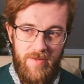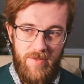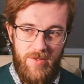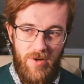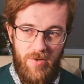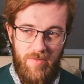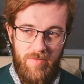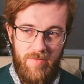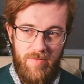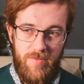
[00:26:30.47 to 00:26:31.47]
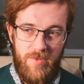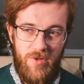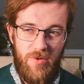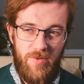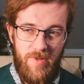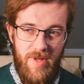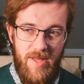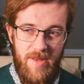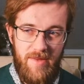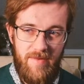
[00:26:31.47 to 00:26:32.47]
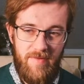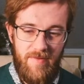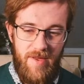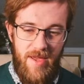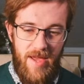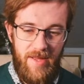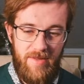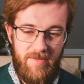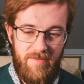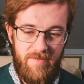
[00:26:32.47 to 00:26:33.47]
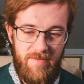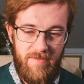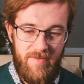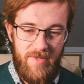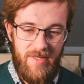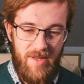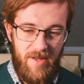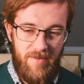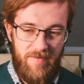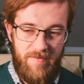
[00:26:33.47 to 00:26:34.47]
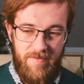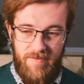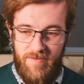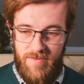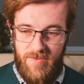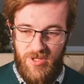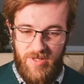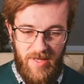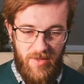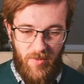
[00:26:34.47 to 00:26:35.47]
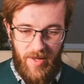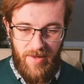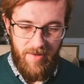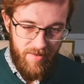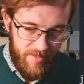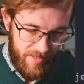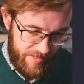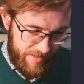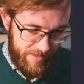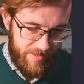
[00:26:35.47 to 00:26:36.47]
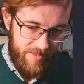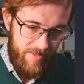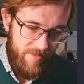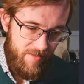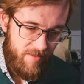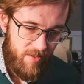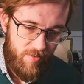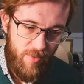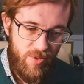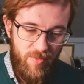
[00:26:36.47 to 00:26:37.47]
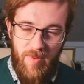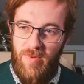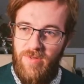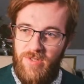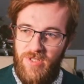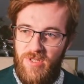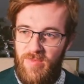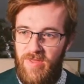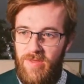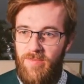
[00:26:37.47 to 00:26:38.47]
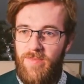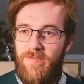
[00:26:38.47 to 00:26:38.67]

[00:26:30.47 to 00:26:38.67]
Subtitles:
So you don't need it, and it's kind of just in the way. So most people just omit them.